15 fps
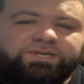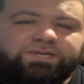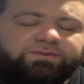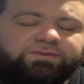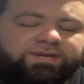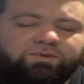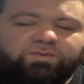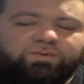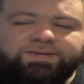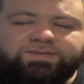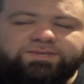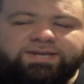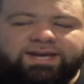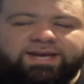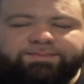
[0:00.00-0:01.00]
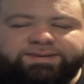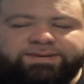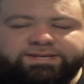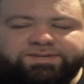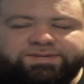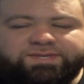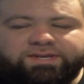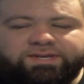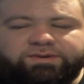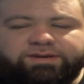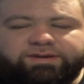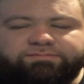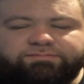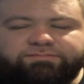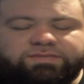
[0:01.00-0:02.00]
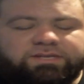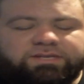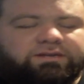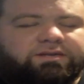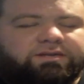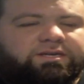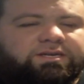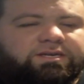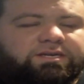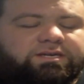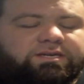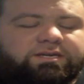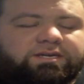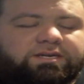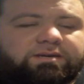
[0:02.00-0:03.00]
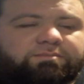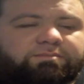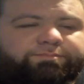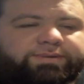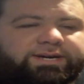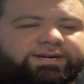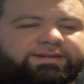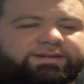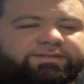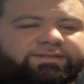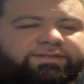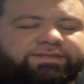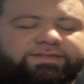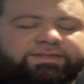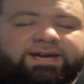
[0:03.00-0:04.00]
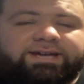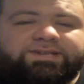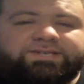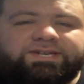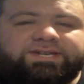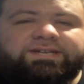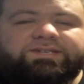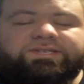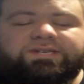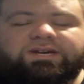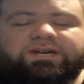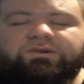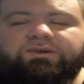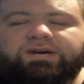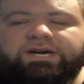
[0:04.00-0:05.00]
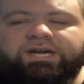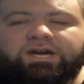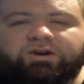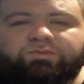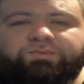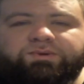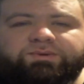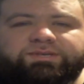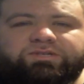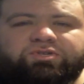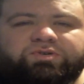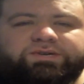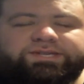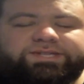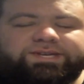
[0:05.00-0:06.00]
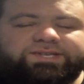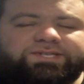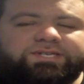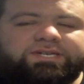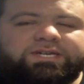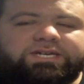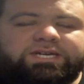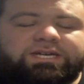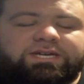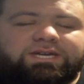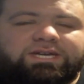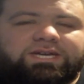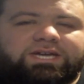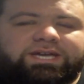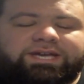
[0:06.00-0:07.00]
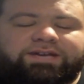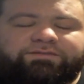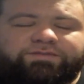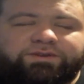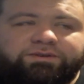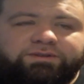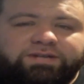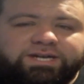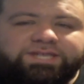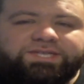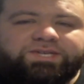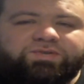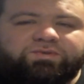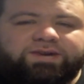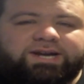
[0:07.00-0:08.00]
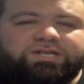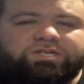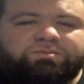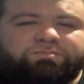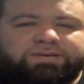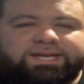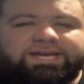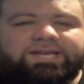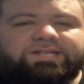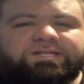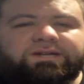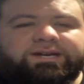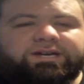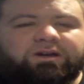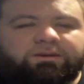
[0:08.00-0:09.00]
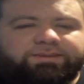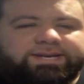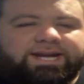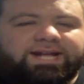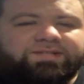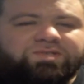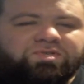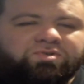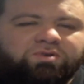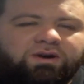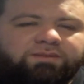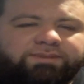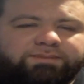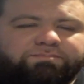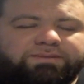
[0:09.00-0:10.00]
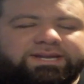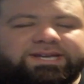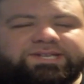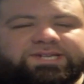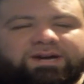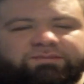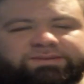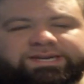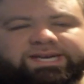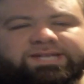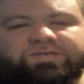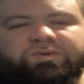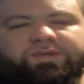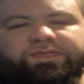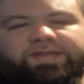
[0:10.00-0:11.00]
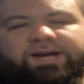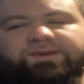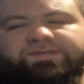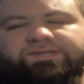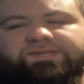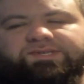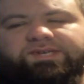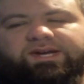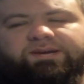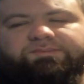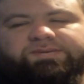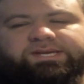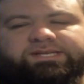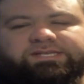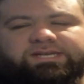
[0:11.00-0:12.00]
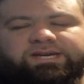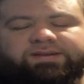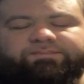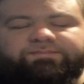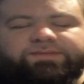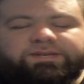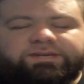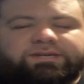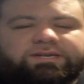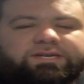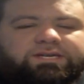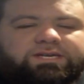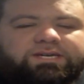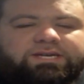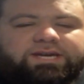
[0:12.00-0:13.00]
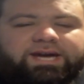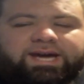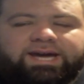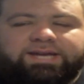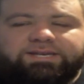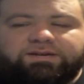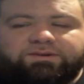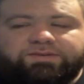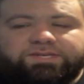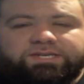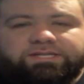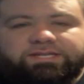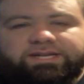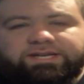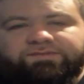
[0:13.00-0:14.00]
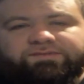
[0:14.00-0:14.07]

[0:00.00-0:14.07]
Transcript: you know what's happening. So but that is it. So I hope you enjoy this. If you like this reaction, please like, comment, and subscribe, and please help me get to 1,000 subs. And I'll see you in the next